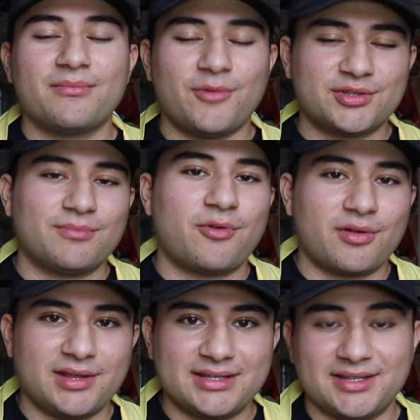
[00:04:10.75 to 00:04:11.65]
most
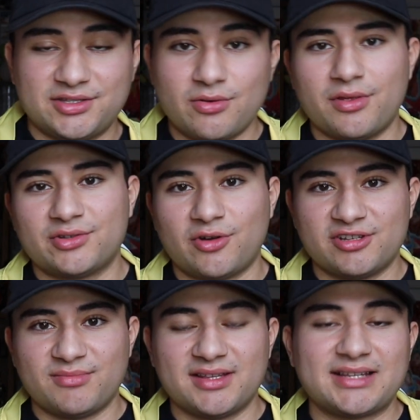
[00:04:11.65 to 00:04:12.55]
importantly, it's the 2 other
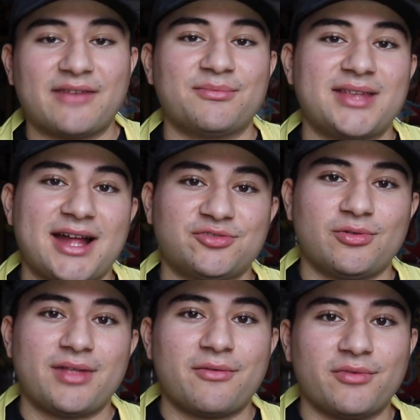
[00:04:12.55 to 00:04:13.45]
swordsmen aside from
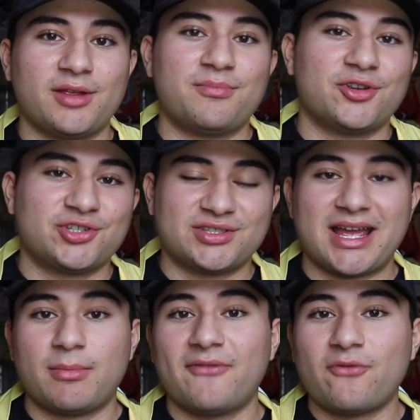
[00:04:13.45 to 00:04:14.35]
Tanjiro that really pushed this
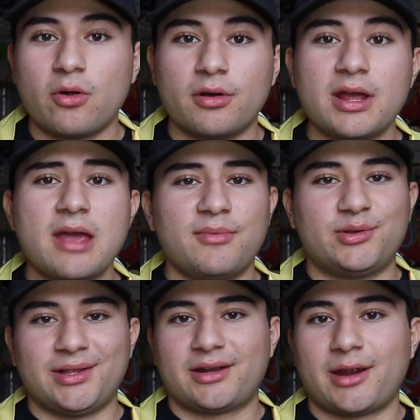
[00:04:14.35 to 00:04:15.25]
anime forward
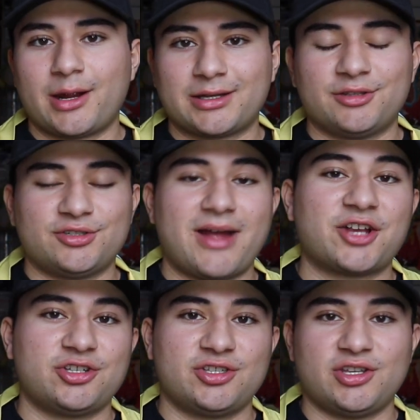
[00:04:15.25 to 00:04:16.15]
between the character
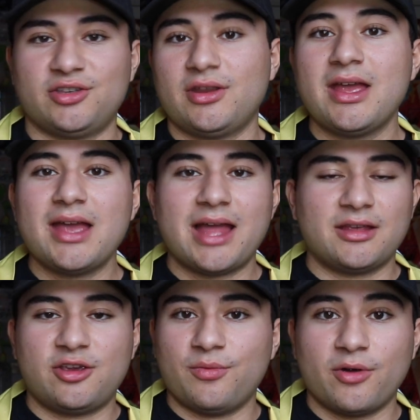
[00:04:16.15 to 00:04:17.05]
interactions and the
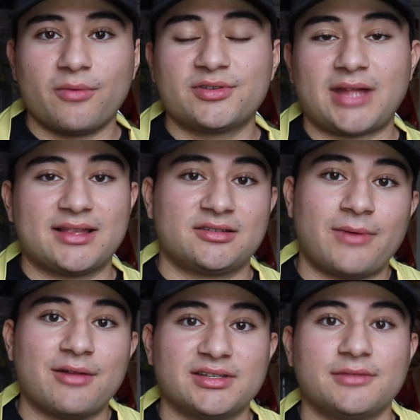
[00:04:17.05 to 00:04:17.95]
humor that
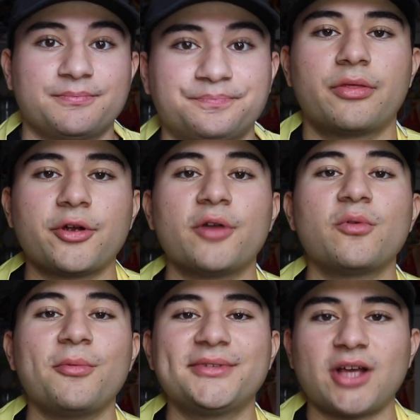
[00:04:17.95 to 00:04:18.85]
surrounds it. Third,
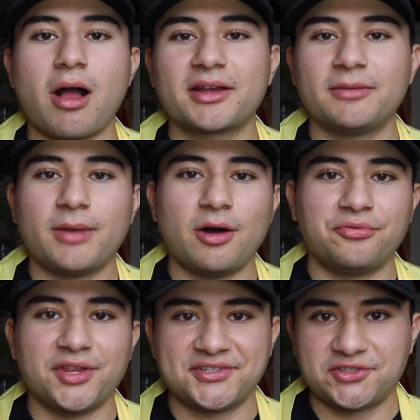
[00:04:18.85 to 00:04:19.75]
we'll be talking
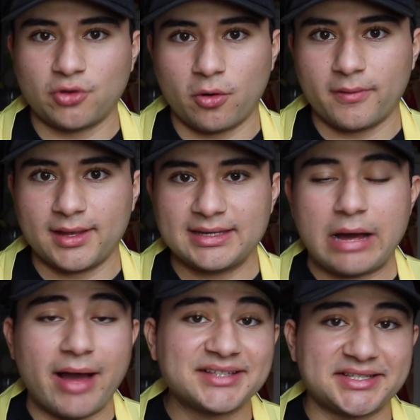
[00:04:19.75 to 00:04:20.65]
about the story.
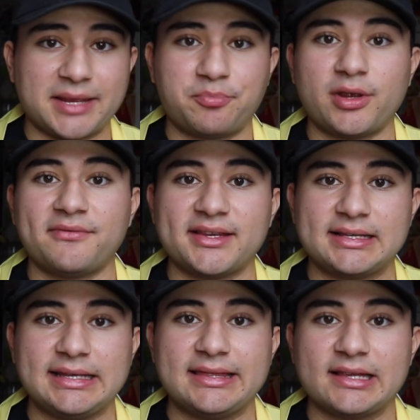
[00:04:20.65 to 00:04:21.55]
Now, as I said
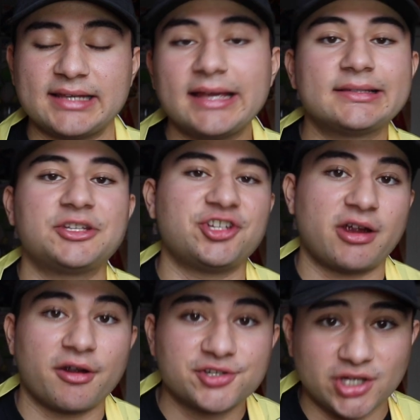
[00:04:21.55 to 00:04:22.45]
previously, this is a
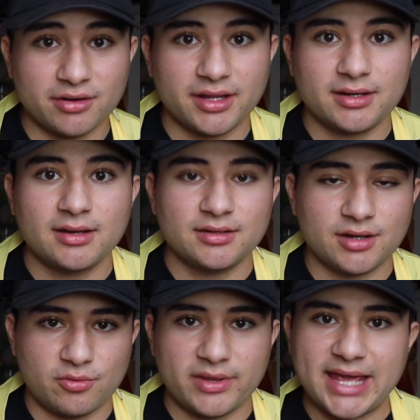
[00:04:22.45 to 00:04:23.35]
generic shonen.
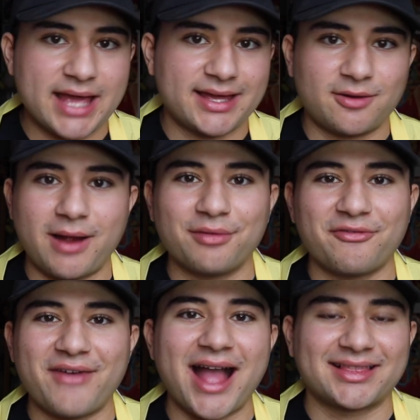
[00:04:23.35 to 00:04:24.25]
We can't get around the
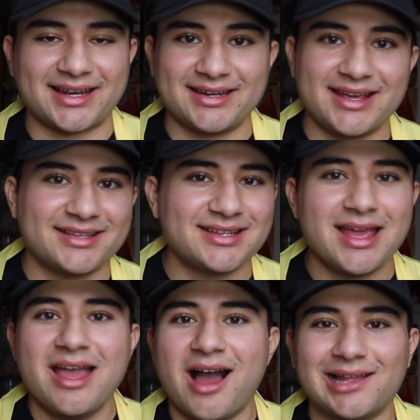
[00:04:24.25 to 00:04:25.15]
fact that it is.
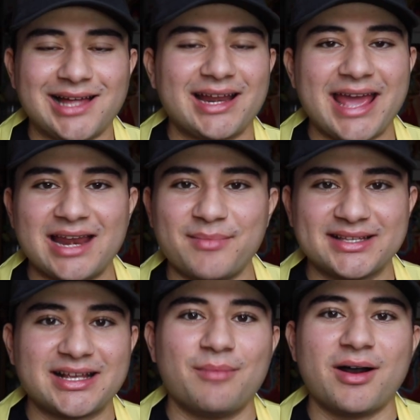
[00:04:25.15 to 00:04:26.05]
A lot of
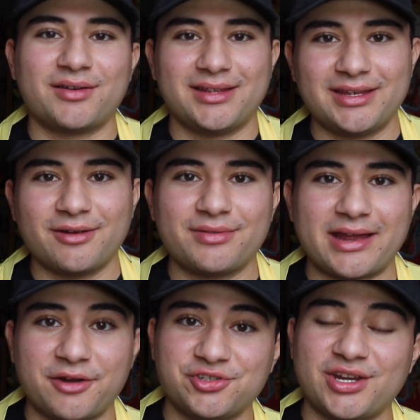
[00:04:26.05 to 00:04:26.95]
animes come out a year
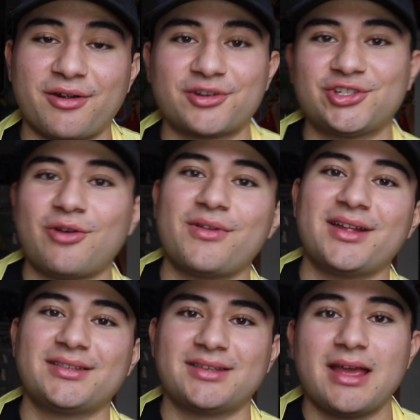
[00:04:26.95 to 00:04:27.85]
that are generic
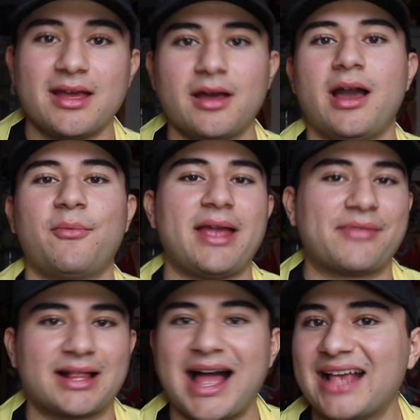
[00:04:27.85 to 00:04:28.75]
shonens, and we have
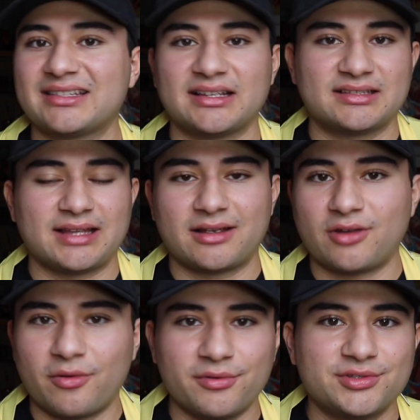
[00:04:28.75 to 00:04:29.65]
the classics like
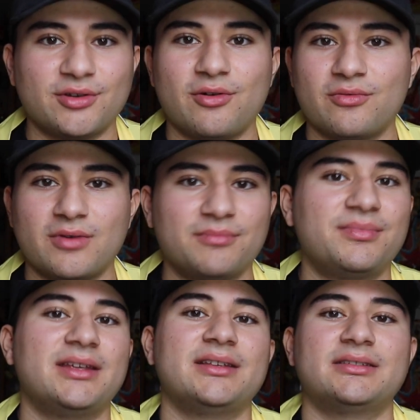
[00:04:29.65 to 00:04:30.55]
Naruto, One
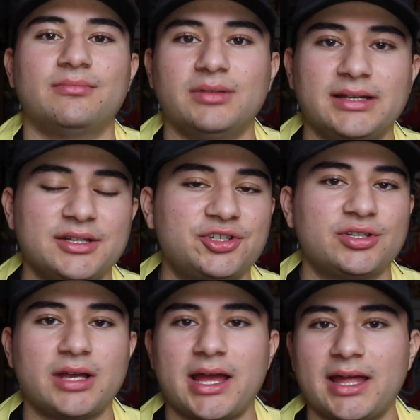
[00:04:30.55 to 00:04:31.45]
Piece,
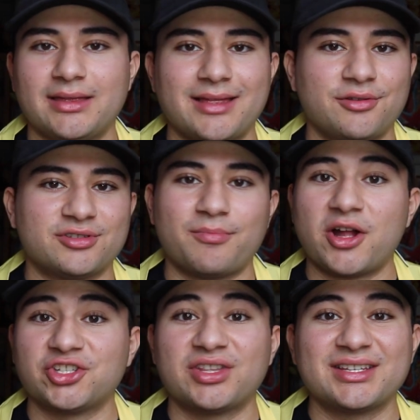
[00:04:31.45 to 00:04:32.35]
Bleach, and then there's a
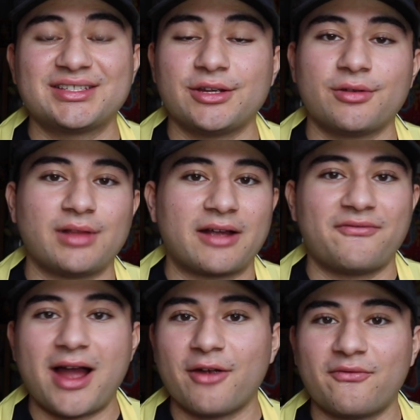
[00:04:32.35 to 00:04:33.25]
bunch this year like
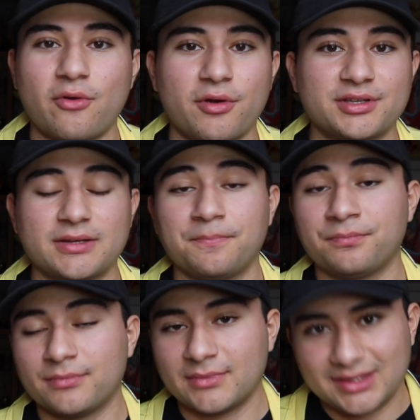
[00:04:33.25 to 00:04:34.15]
Fire Force,
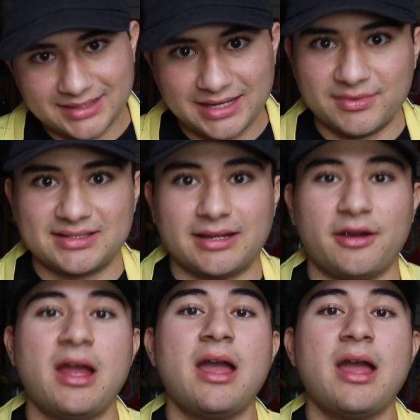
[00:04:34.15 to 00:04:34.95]
Demon Slayer.